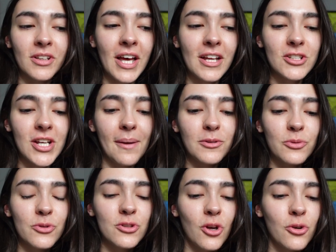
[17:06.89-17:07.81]
that chapter
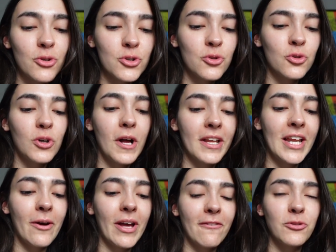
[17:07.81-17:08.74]
was so short and
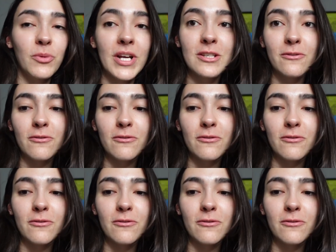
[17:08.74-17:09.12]
now I have to wait till